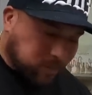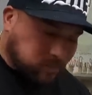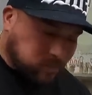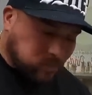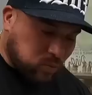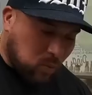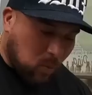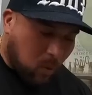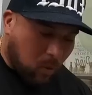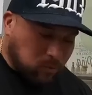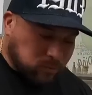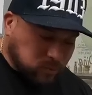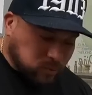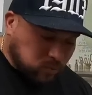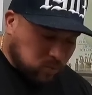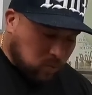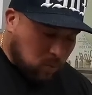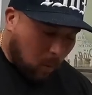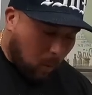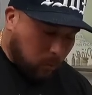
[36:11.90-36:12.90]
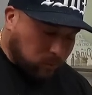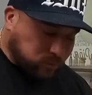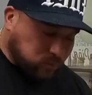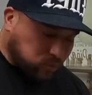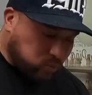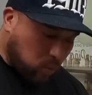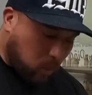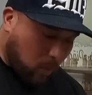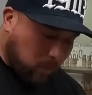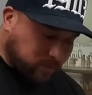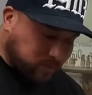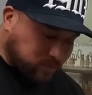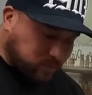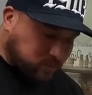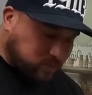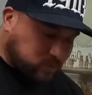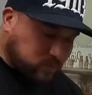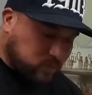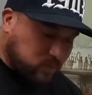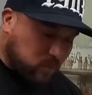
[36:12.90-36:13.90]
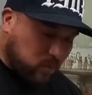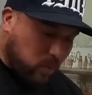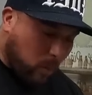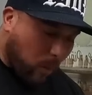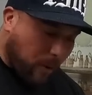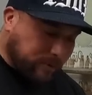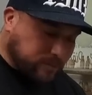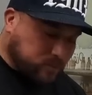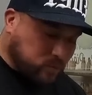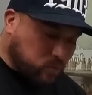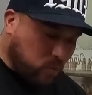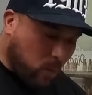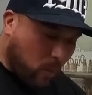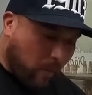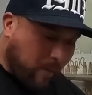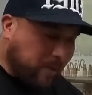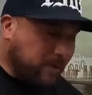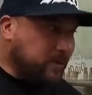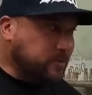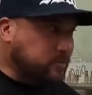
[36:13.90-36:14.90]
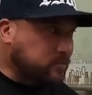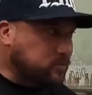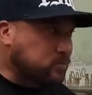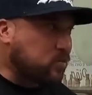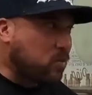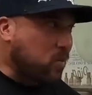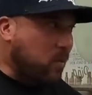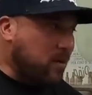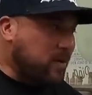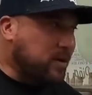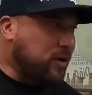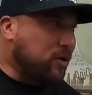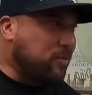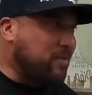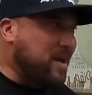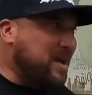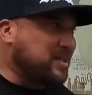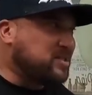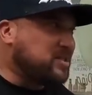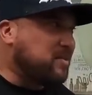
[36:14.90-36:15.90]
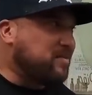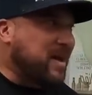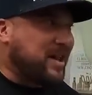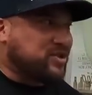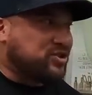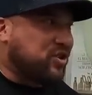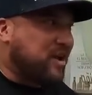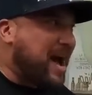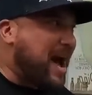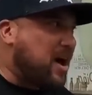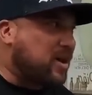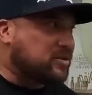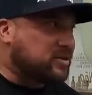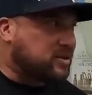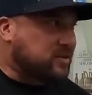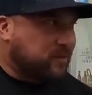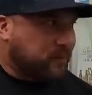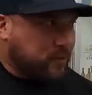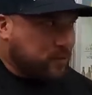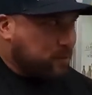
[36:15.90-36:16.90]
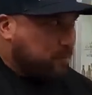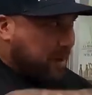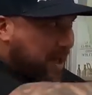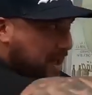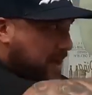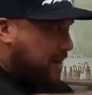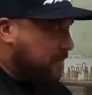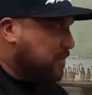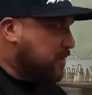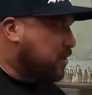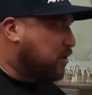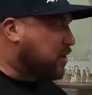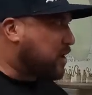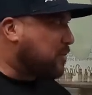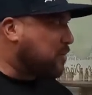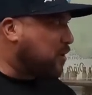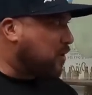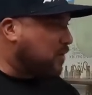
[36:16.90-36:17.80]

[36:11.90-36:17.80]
we'll save some for you for Thursday. Thursday? Okay. He'll make some at your house. If you pay him, he'll come over.